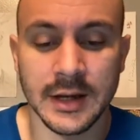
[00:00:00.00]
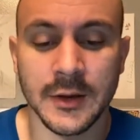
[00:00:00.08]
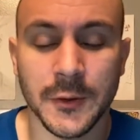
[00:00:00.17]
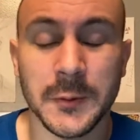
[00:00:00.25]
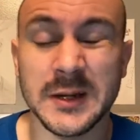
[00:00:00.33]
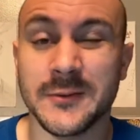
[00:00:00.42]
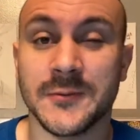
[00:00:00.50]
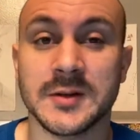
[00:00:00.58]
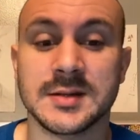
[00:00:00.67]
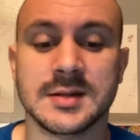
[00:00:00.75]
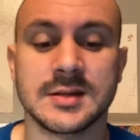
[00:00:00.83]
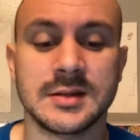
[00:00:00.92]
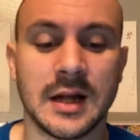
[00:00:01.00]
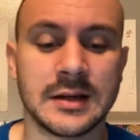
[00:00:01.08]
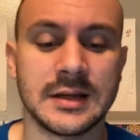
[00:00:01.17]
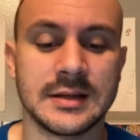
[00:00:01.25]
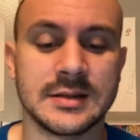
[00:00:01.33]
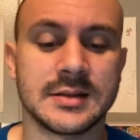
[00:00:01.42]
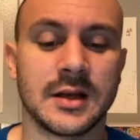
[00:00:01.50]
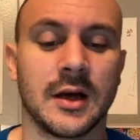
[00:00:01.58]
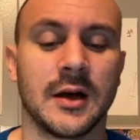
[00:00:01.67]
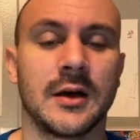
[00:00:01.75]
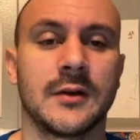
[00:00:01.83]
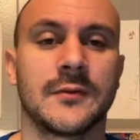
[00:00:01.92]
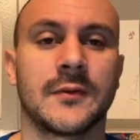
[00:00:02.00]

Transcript: 3 different studies of